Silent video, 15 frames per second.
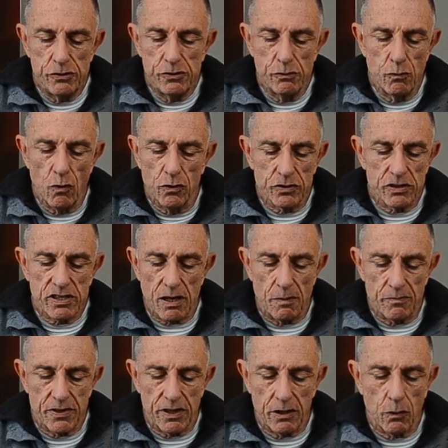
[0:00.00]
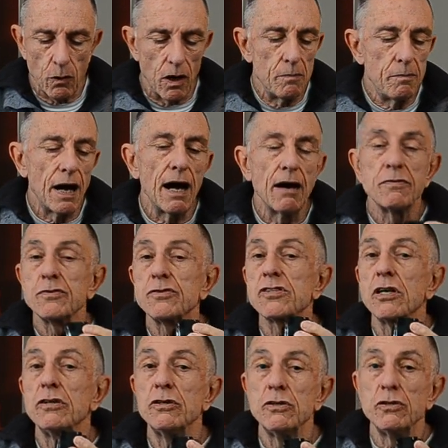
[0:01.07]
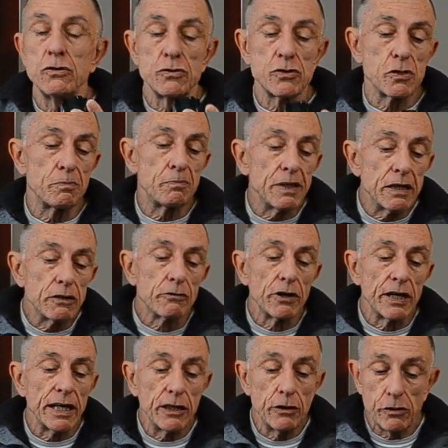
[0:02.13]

want something quite powerful, so you use the big ring.